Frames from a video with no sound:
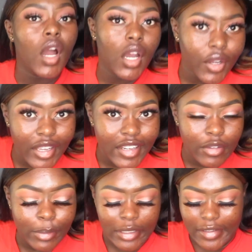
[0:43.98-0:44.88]
Okay
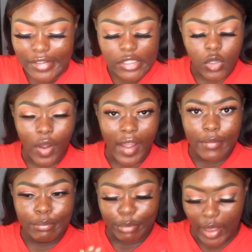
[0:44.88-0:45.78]
everybody, so
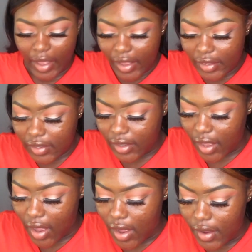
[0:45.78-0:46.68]
I'm back.
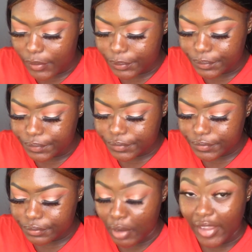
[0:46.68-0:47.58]

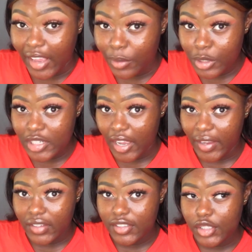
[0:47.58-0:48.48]
My camera
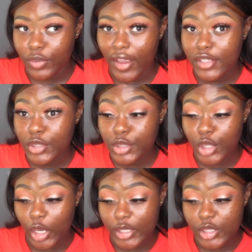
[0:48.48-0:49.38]
died, so I had to go
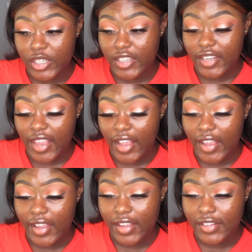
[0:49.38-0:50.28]
charge it.
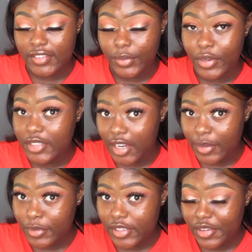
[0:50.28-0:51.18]
And what
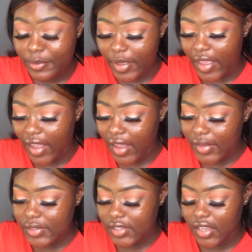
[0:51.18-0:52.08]
time is it, you may
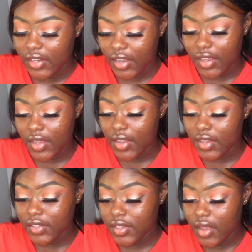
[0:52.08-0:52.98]
ask? It
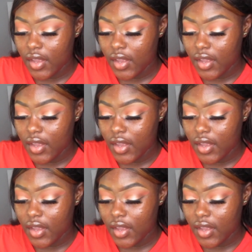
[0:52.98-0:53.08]
is